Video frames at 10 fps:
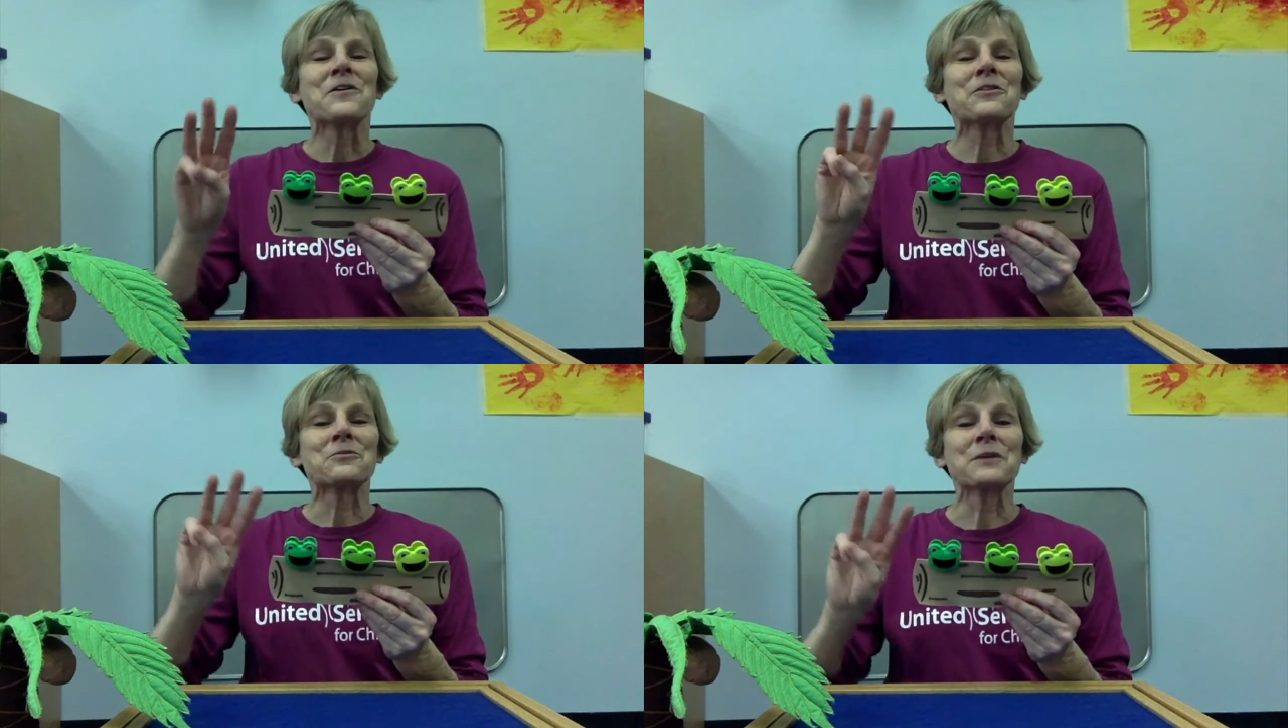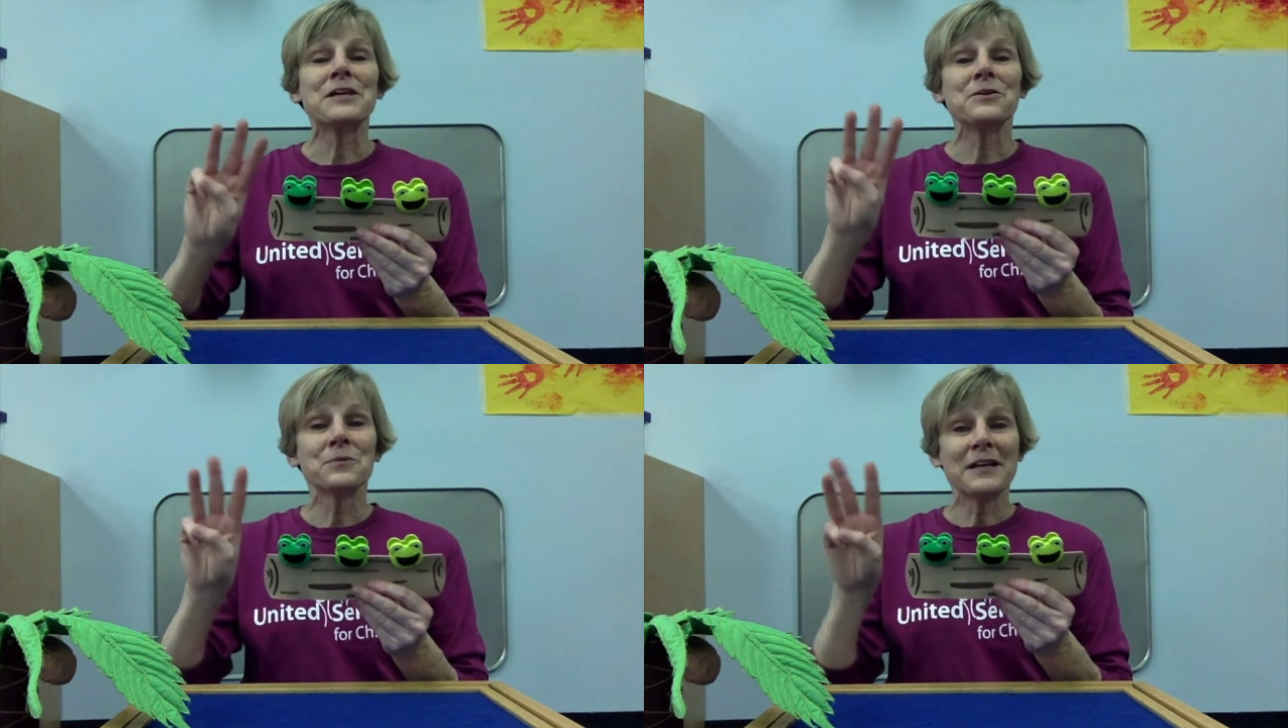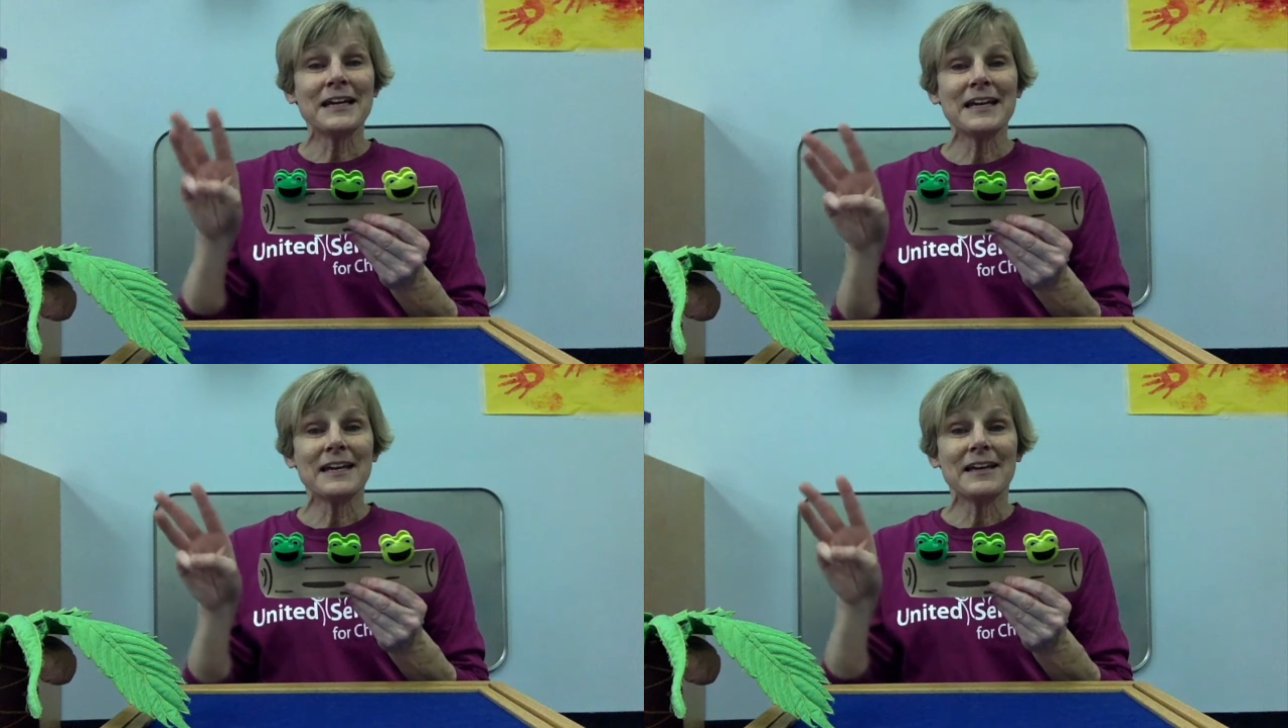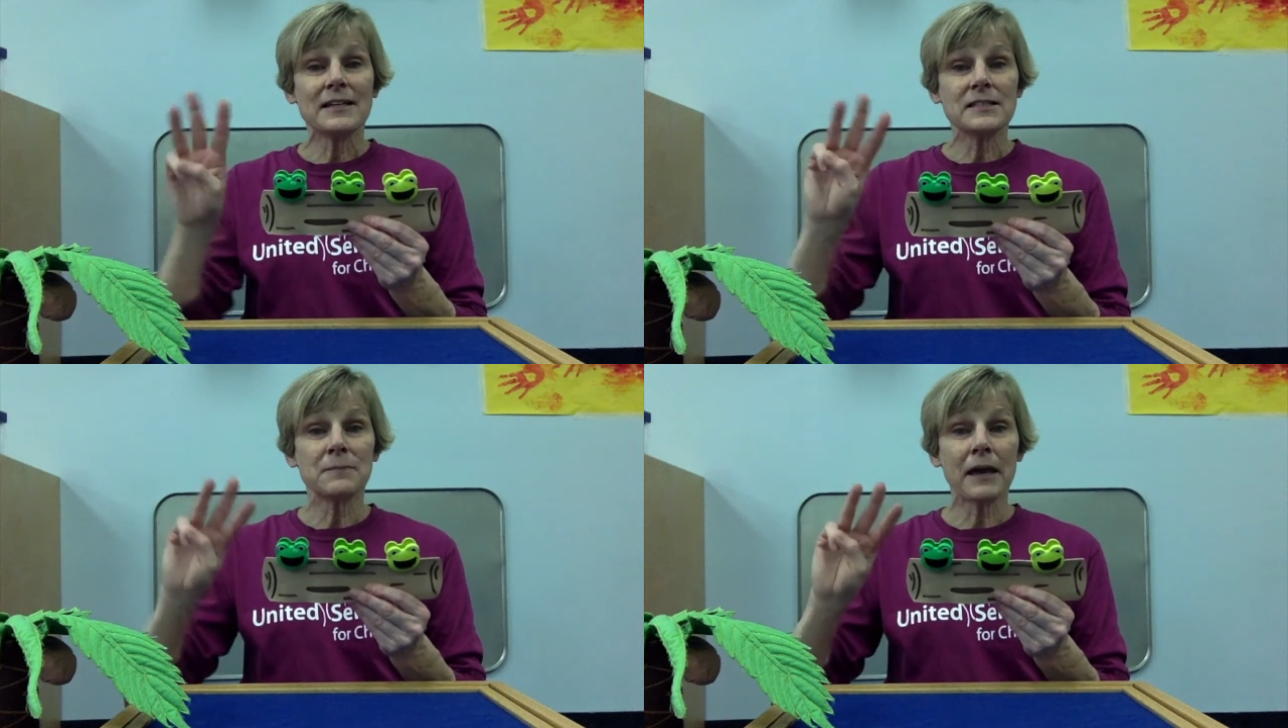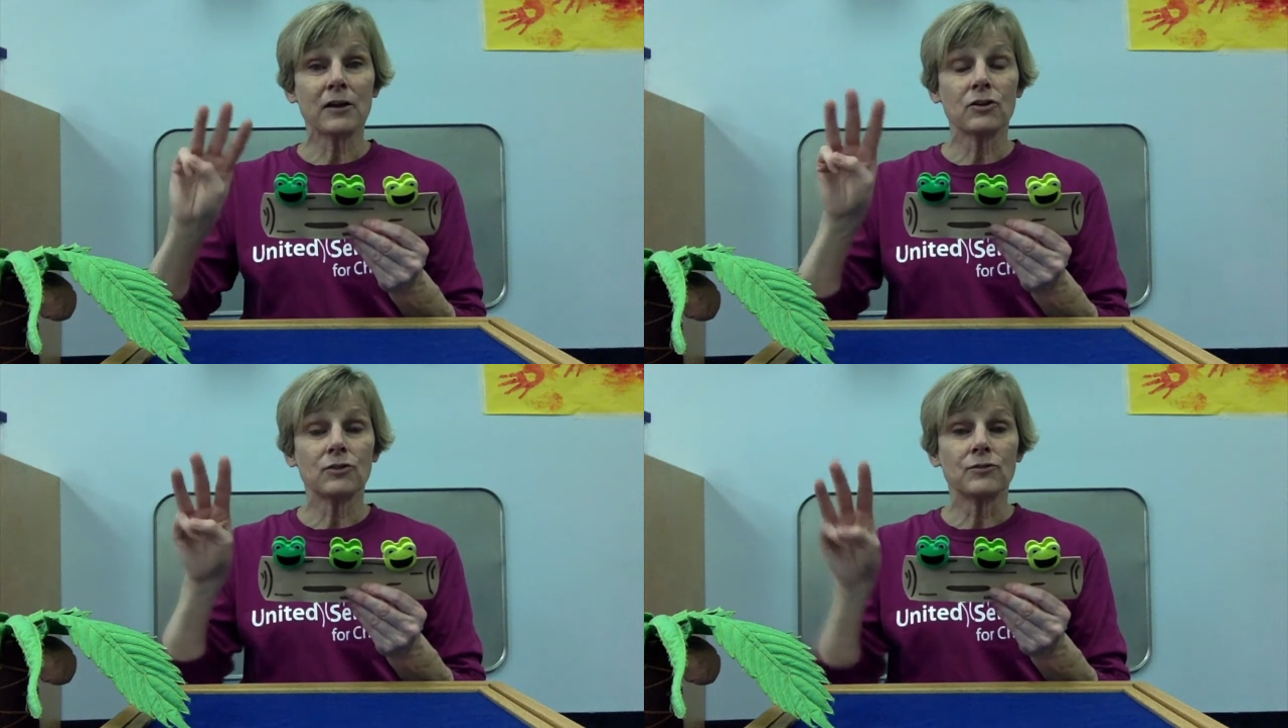Three green and
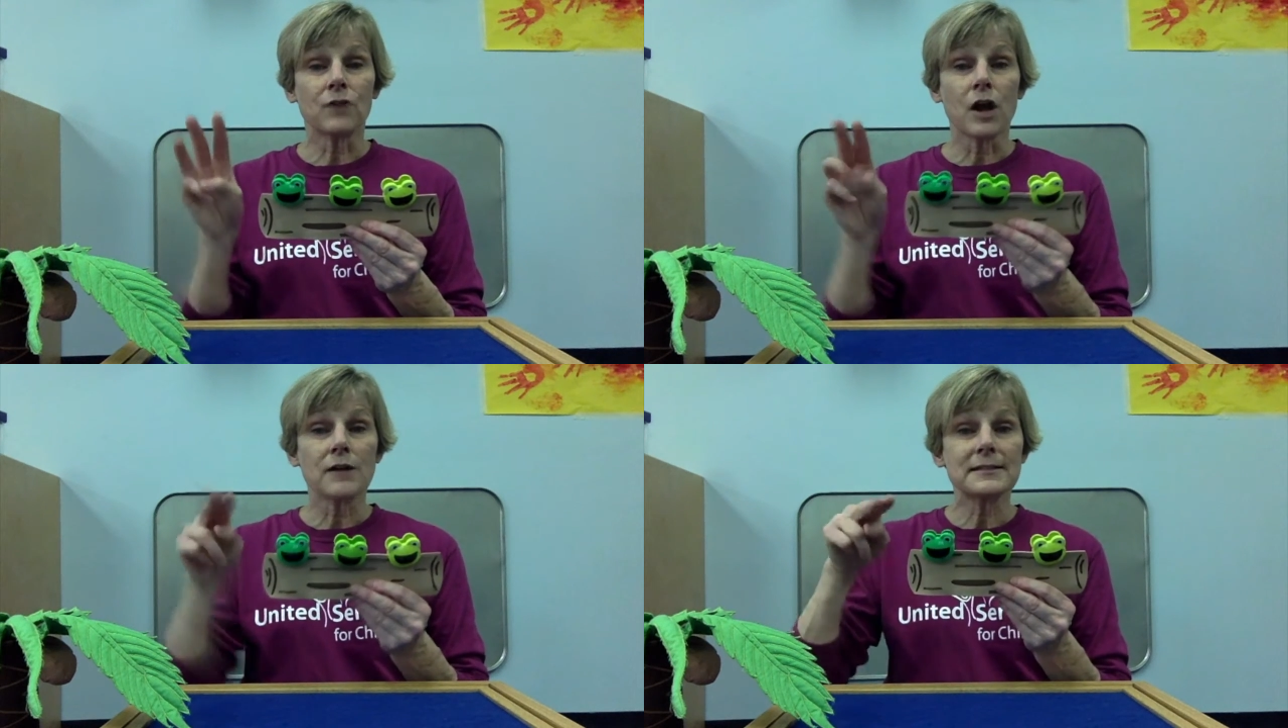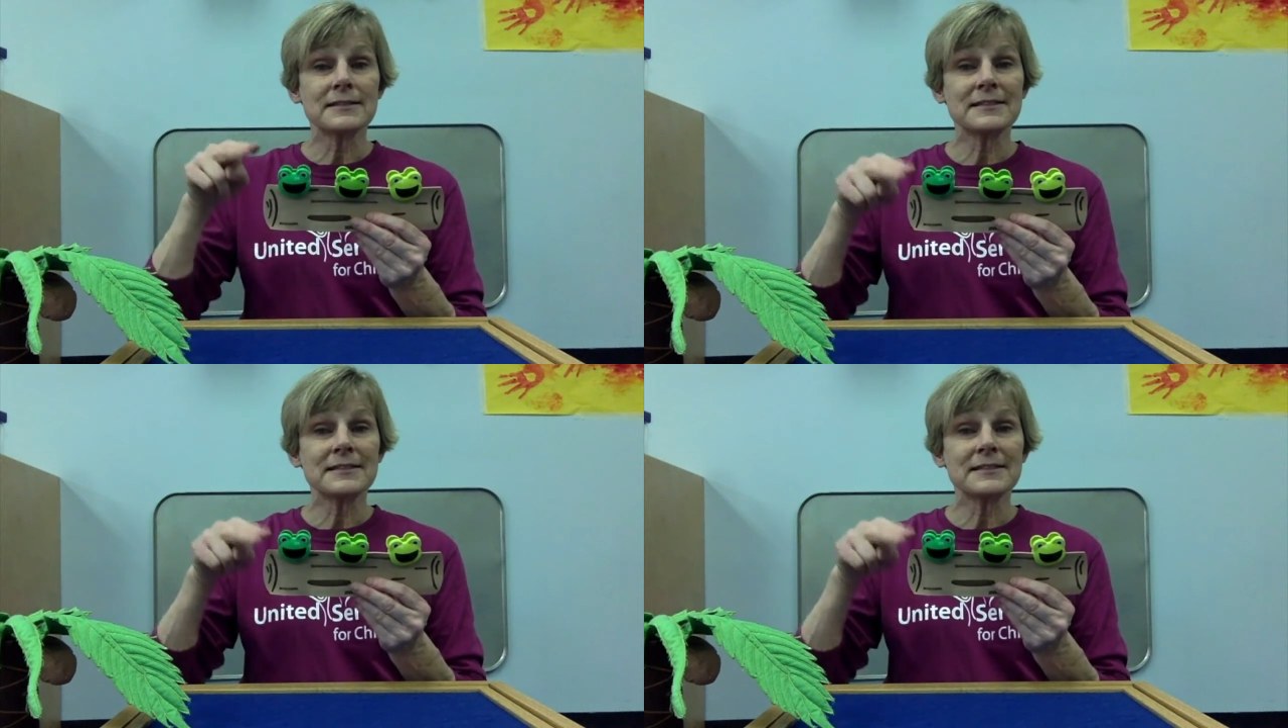speckled frogs